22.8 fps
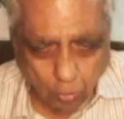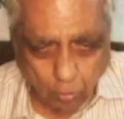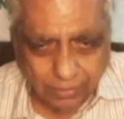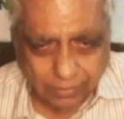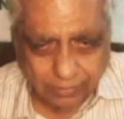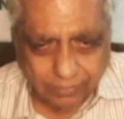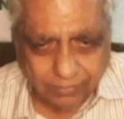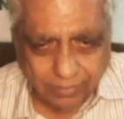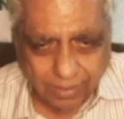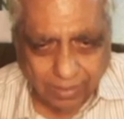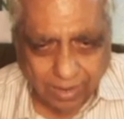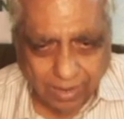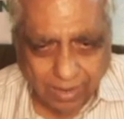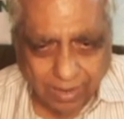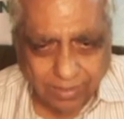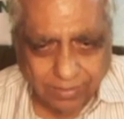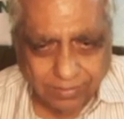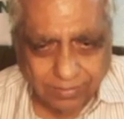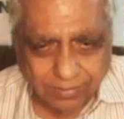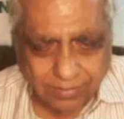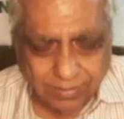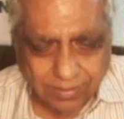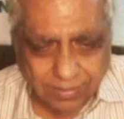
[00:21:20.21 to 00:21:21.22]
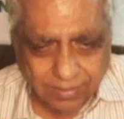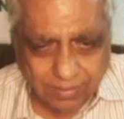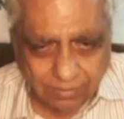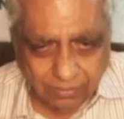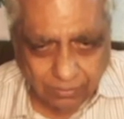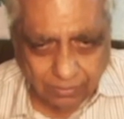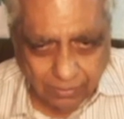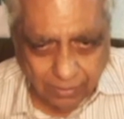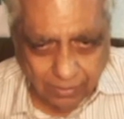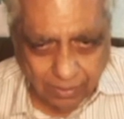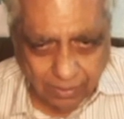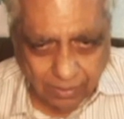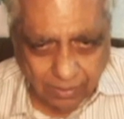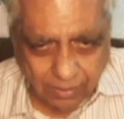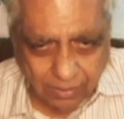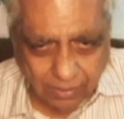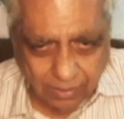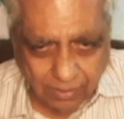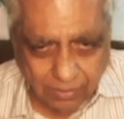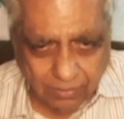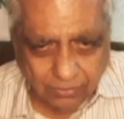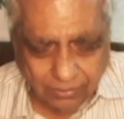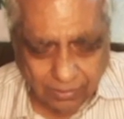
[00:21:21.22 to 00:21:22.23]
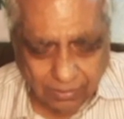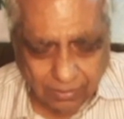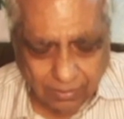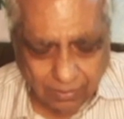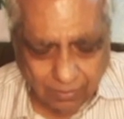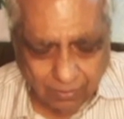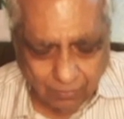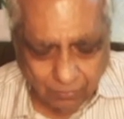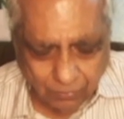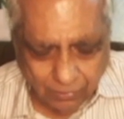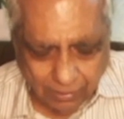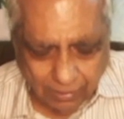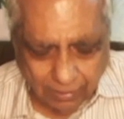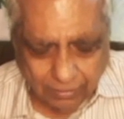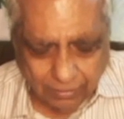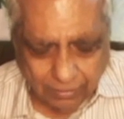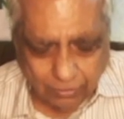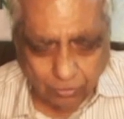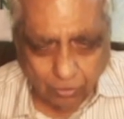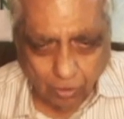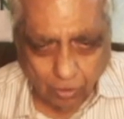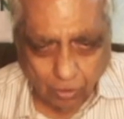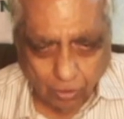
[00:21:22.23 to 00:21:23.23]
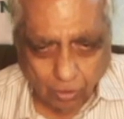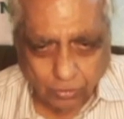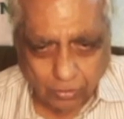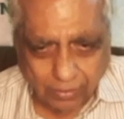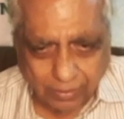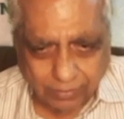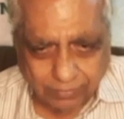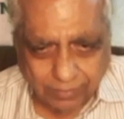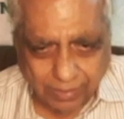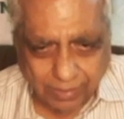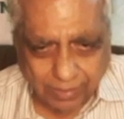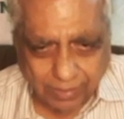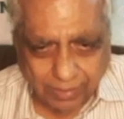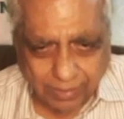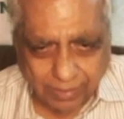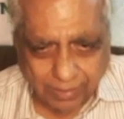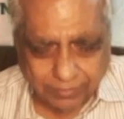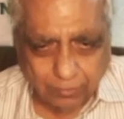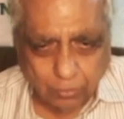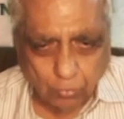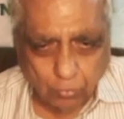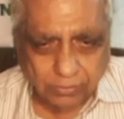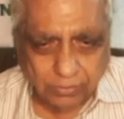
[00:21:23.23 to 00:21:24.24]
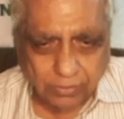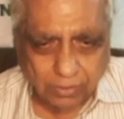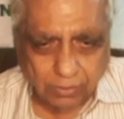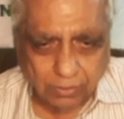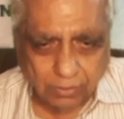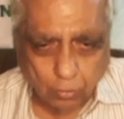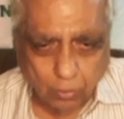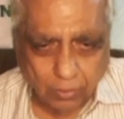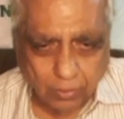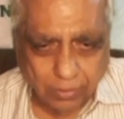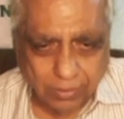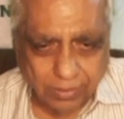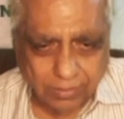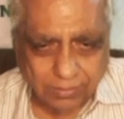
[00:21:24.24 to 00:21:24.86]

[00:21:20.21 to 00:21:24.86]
charge, the electrons are attracted towards the nucleus,